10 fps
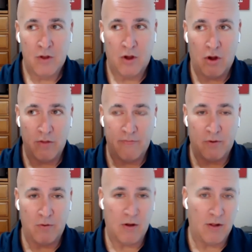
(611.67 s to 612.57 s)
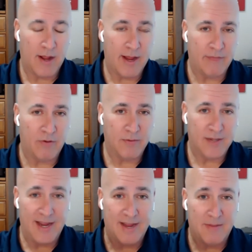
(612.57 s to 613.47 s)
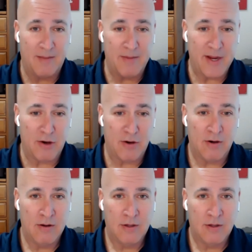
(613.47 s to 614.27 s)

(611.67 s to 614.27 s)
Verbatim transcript: on the phone calling I A firms, saying, "Hey, I'm here.